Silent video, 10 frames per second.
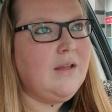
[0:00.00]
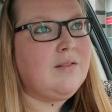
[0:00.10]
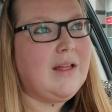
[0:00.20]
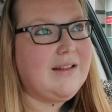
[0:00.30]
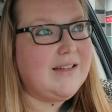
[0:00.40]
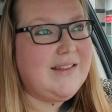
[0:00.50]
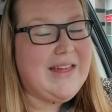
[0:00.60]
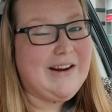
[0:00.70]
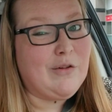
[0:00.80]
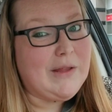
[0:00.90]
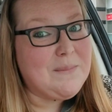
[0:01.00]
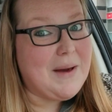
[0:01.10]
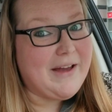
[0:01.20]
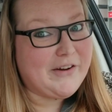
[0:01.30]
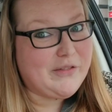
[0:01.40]
Luckily that only
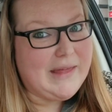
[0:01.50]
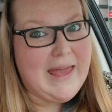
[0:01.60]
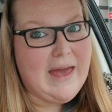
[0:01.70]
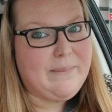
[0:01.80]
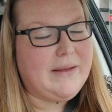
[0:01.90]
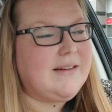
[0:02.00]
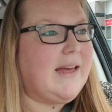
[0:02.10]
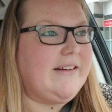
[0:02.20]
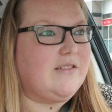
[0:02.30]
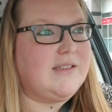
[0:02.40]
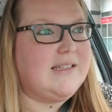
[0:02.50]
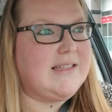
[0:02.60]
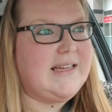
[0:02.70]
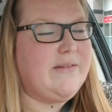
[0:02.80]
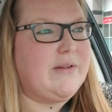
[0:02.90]
minorly happened. I don't think
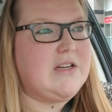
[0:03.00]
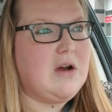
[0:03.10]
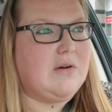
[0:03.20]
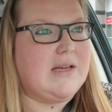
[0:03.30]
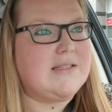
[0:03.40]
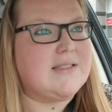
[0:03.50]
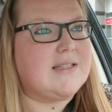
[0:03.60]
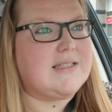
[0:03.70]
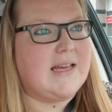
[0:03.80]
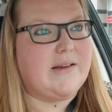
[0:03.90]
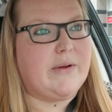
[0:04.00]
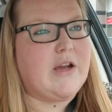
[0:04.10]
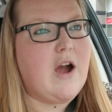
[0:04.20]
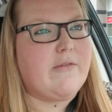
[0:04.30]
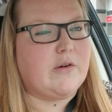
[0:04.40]
they even noticed because I
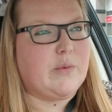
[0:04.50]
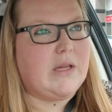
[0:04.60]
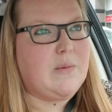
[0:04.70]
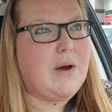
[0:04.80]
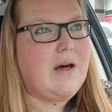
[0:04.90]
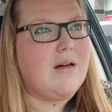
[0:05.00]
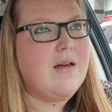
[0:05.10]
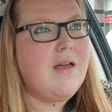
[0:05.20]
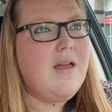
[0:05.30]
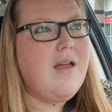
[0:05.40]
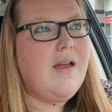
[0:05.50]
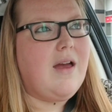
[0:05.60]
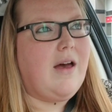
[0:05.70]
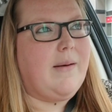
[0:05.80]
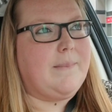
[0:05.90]
recovered really well.
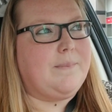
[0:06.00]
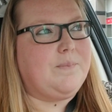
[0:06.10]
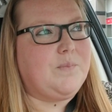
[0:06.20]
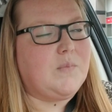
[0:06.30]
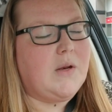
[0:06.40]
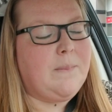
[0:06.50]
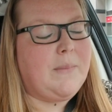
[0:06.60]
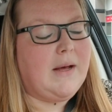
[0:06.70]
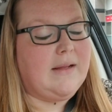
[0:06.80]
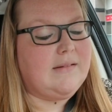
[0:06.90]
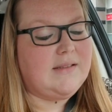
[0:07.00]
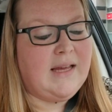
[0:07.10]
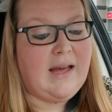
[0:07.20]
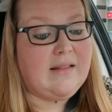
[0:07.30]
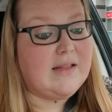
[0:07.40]
But
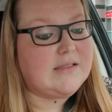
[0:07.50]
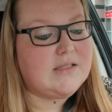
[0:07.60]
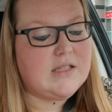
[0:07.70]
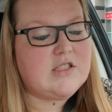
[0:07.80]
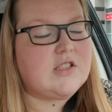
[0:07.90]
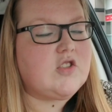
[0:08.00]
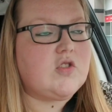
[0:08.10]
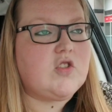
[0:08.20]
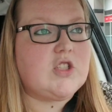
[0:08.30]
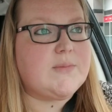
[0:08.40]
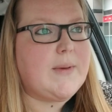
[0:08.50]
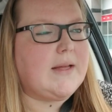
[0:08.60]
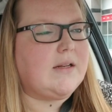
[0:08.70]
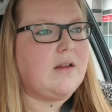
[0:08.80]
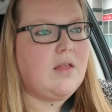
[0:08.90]
yeah, it's just
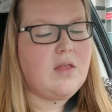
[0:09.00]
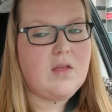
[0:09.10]
been